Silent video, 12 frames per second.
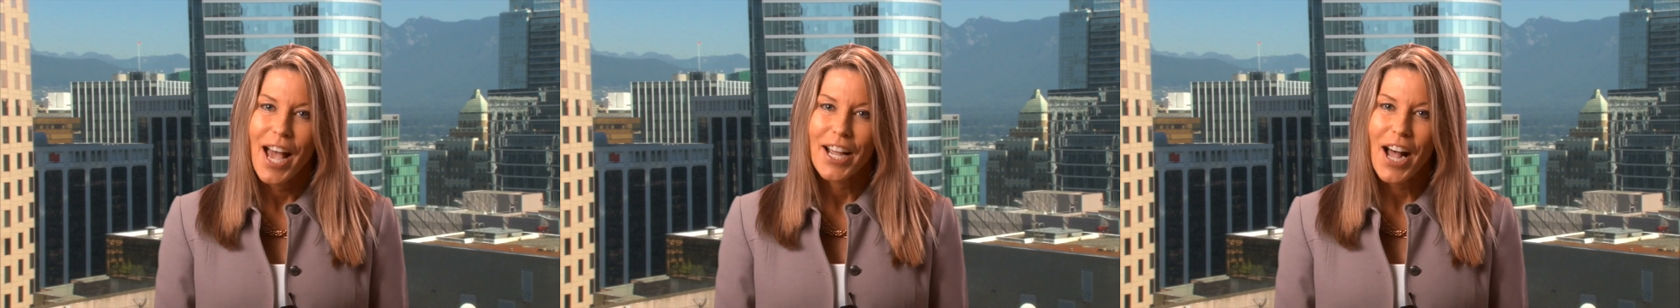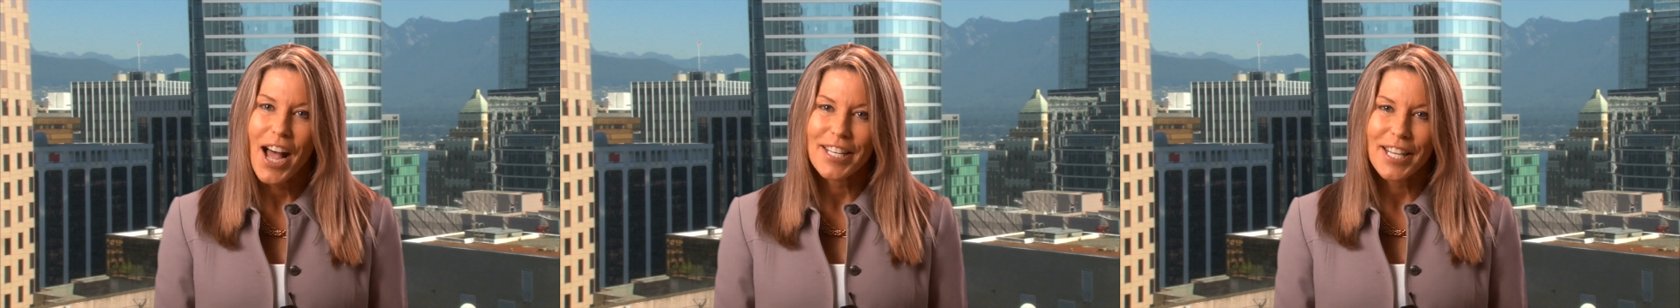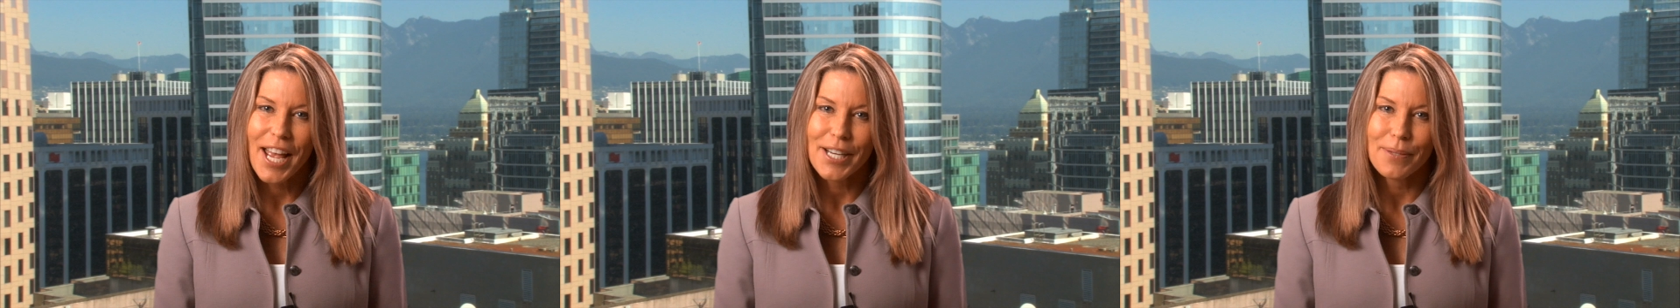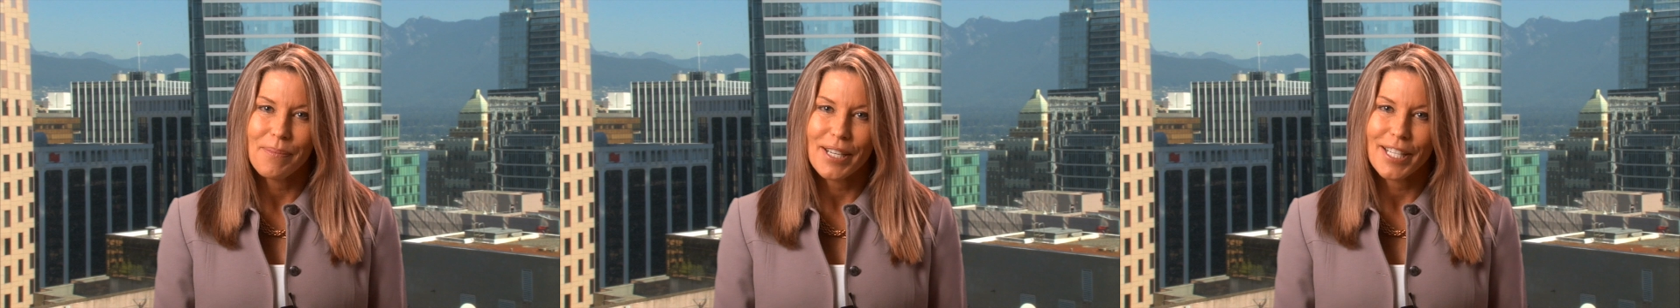
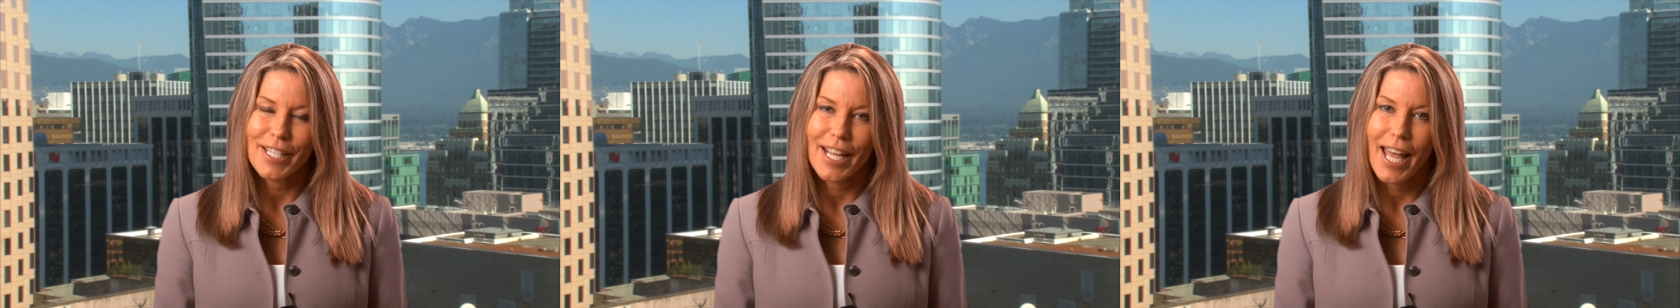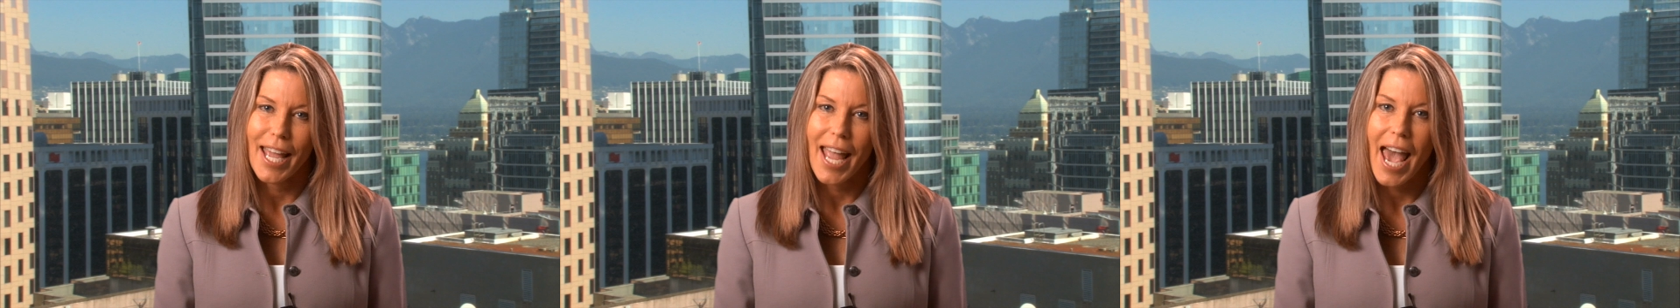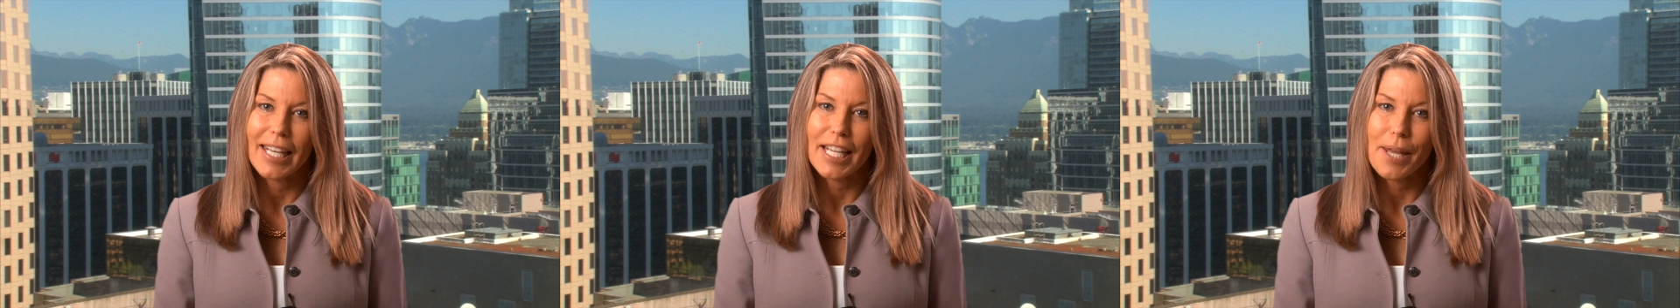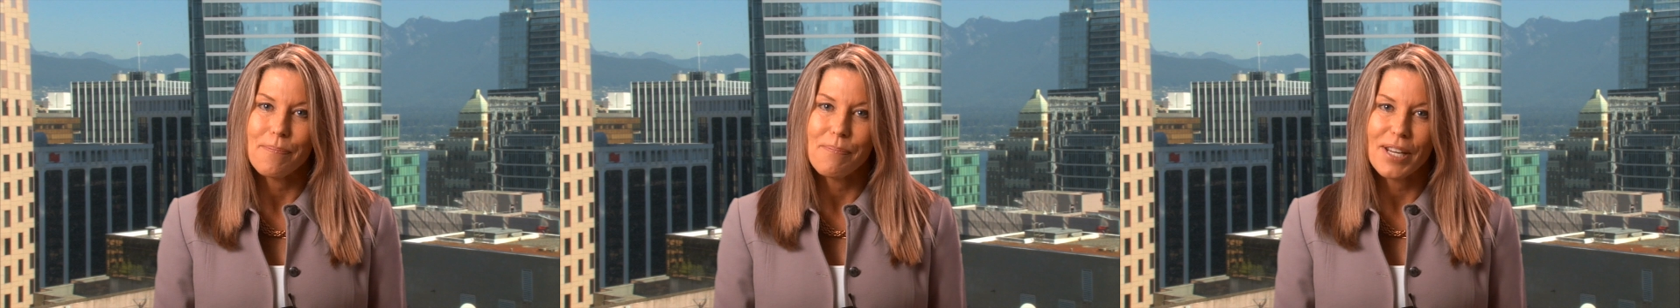Contact me today and
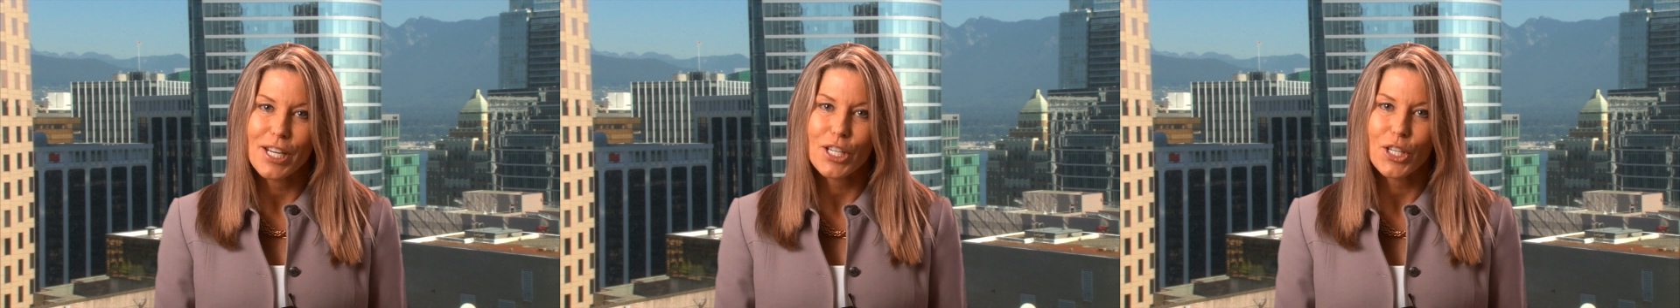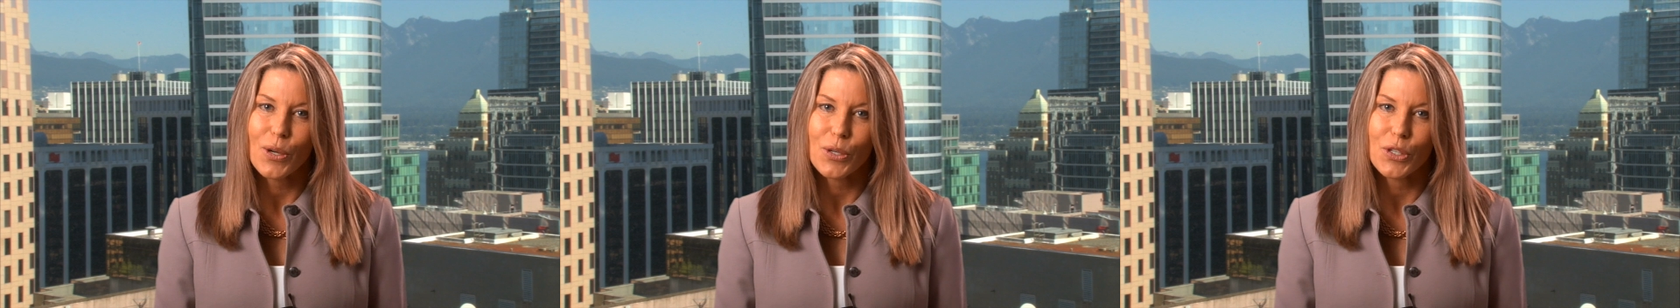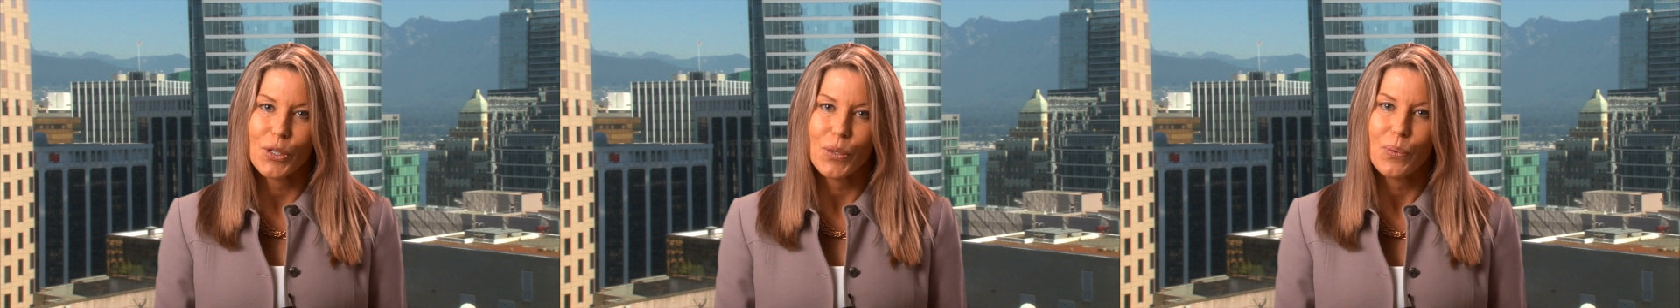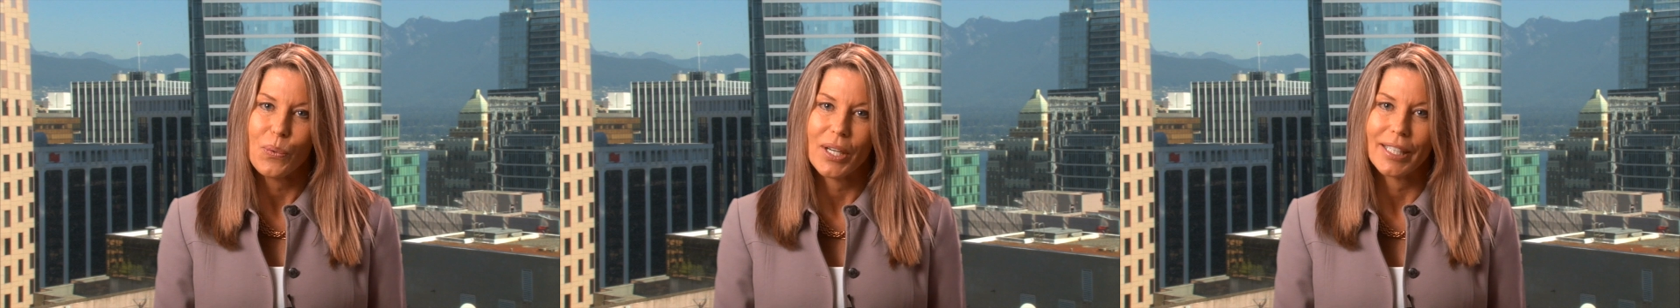let me show
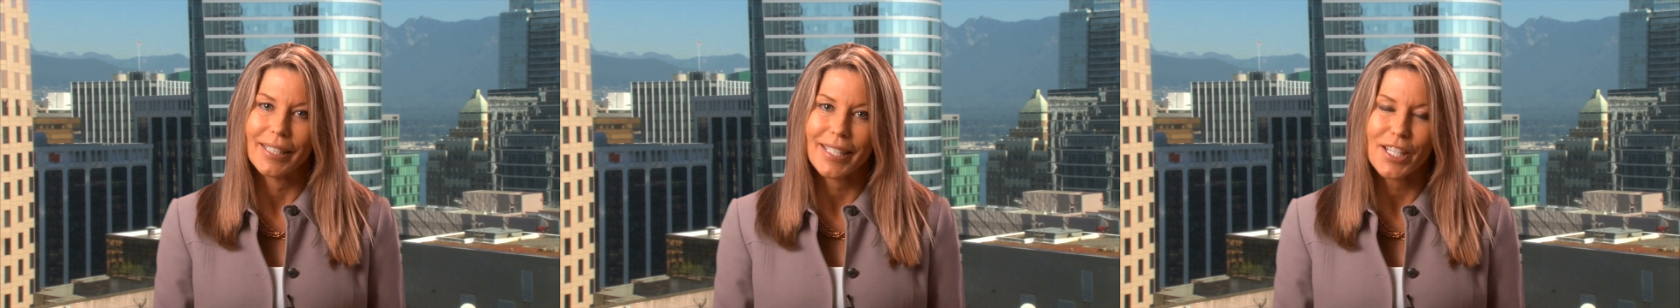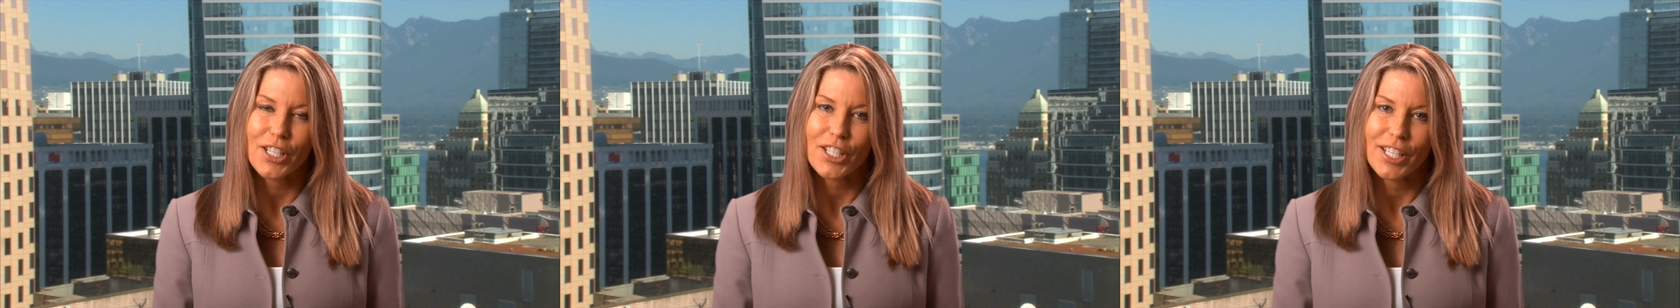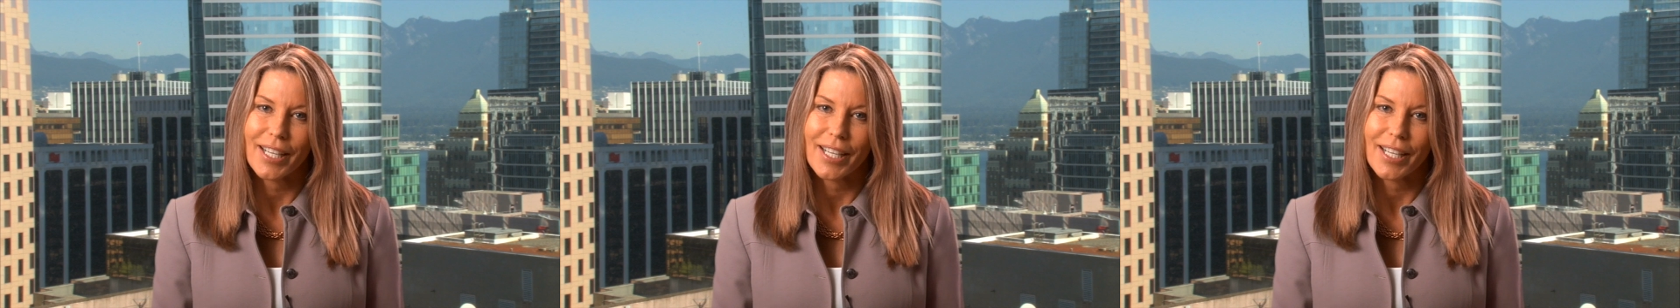you what Allegiant